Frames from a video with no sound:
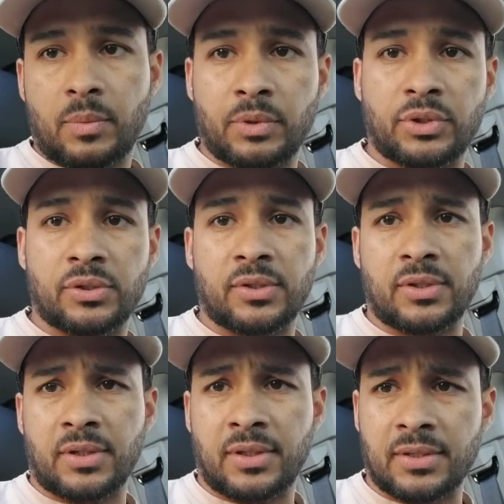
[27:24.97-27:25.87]
which is
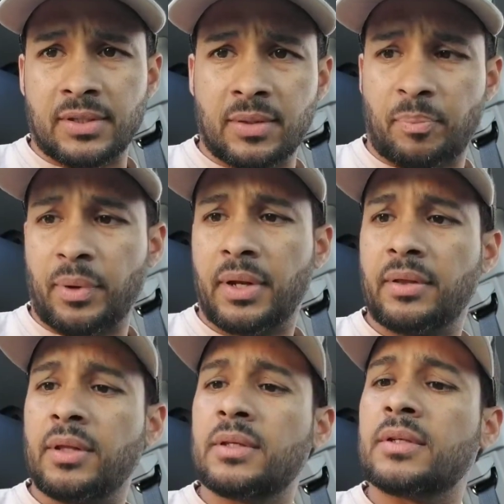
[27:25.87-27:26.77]
this is a
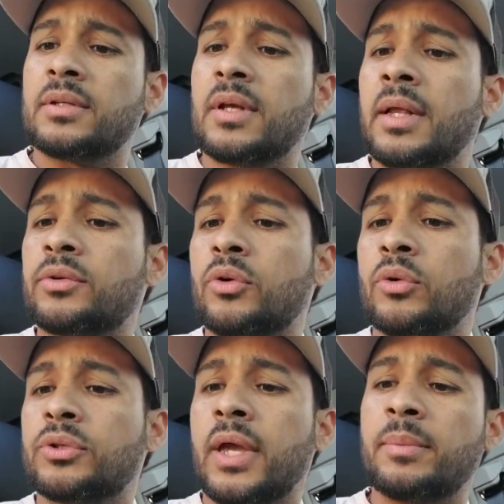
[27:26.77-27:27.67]
pretty decent
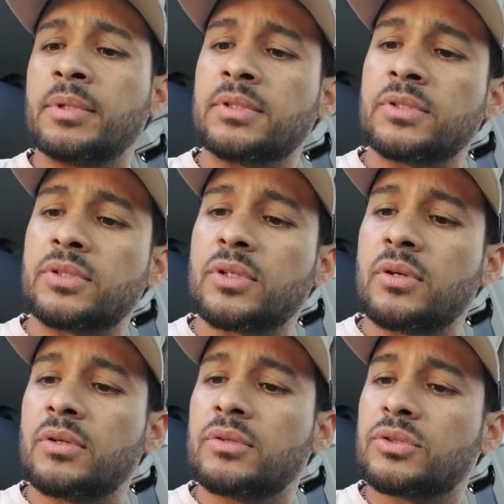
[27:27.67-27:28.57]
electrical tape. This is
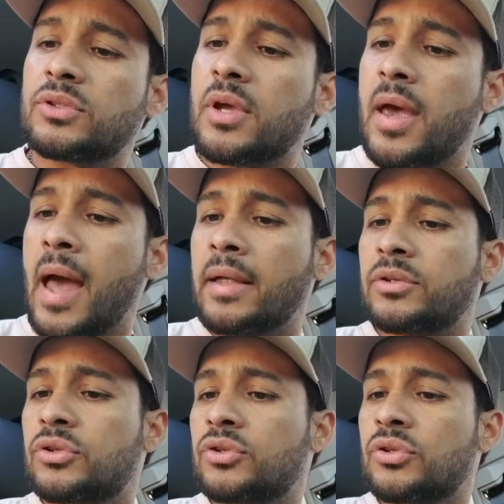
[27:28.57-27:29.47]

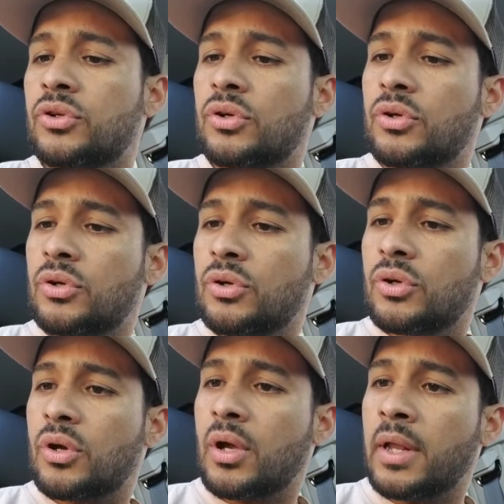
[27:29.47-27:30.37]
Scotch
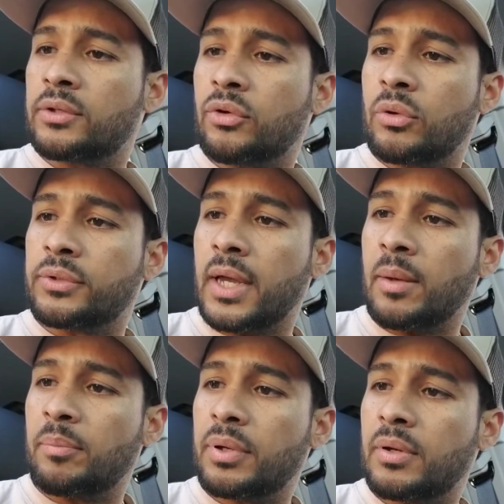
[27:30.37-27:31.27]
electrical
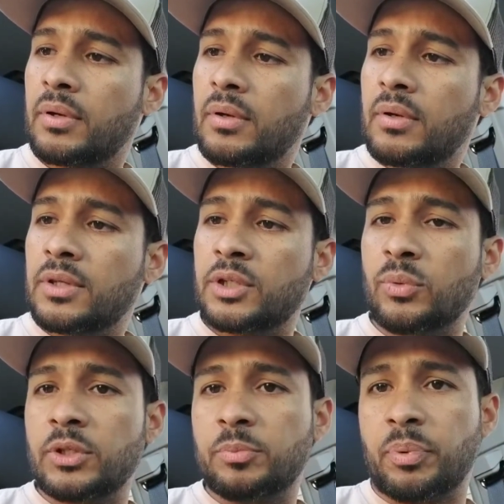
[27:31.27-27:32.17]
tape. This
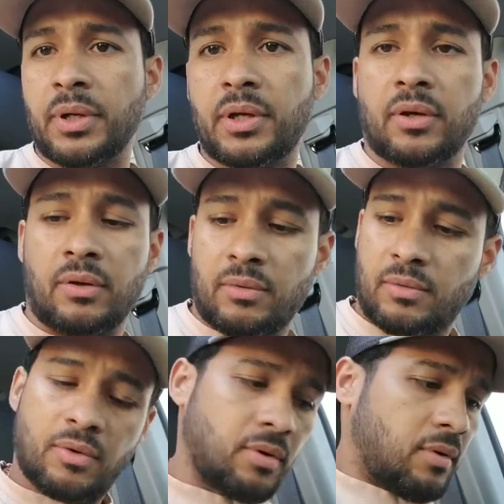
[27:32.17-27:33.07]
one is pretty good.
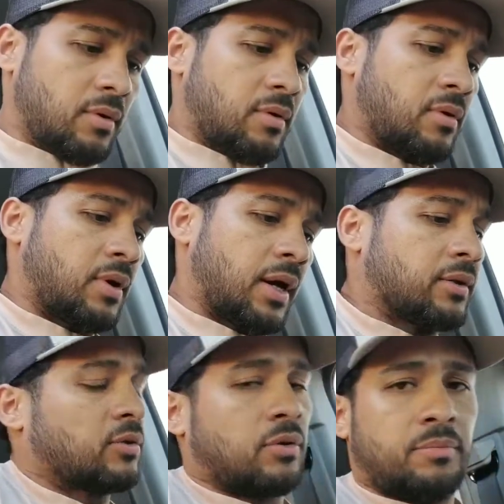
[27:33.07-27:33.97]

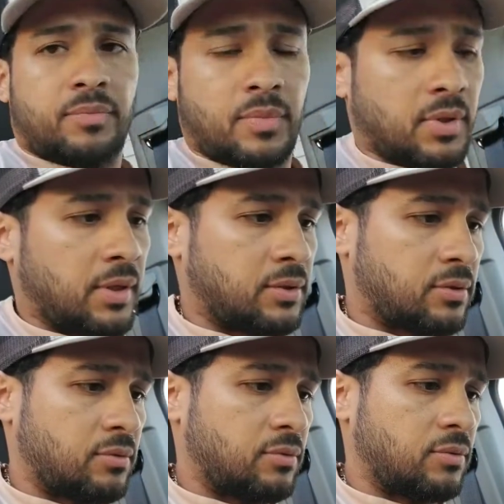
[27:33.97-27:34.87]
Okay, so
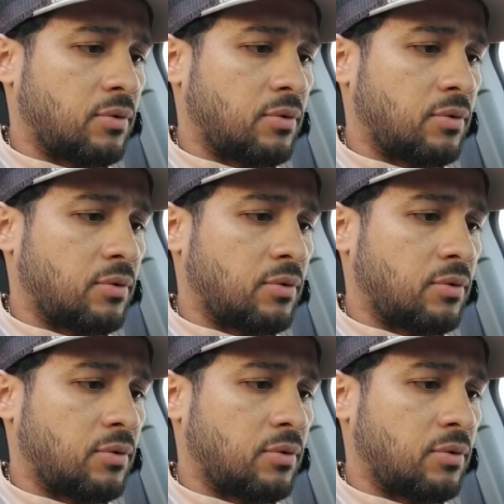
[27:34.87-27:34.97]
let's